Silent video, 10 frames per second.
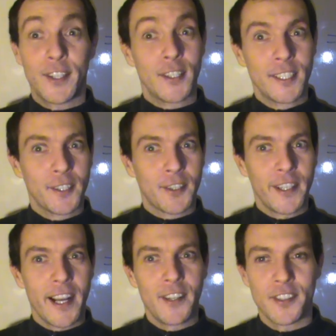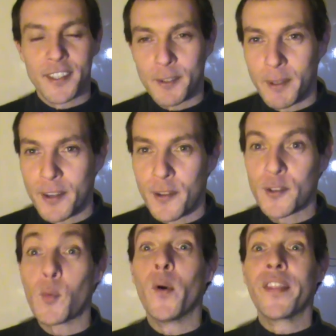as a good little creationist, we know
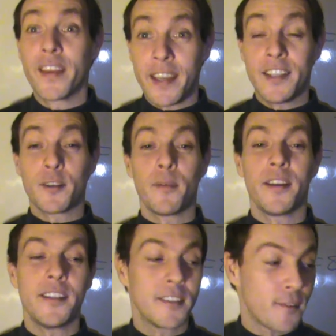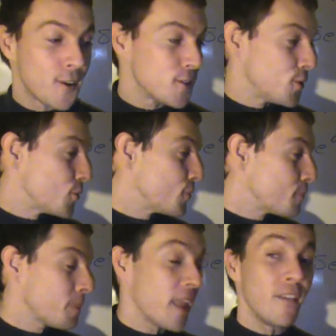there's one thing he's a, he's averse to,
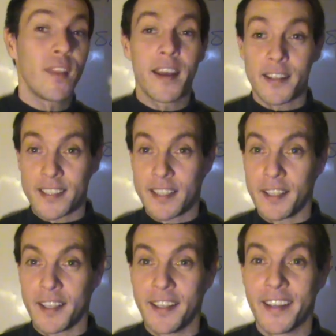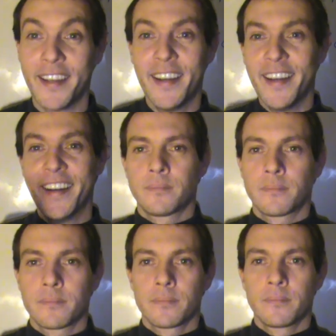and that is thinking.
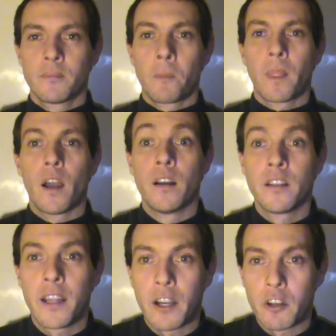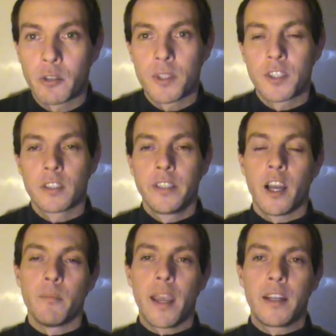Uncharacteristically,
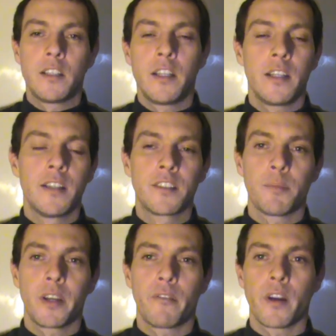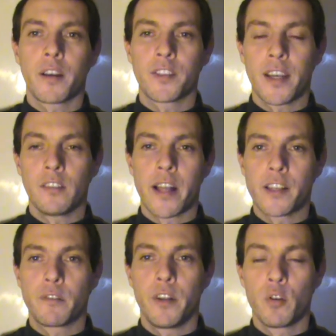I'm editing in something I forgot to say in the
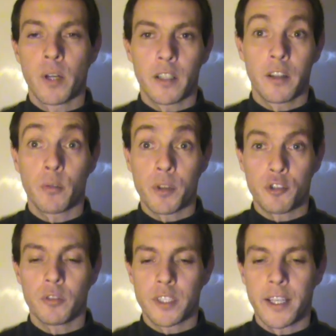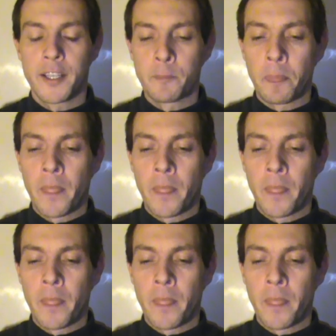last video when I did the original take.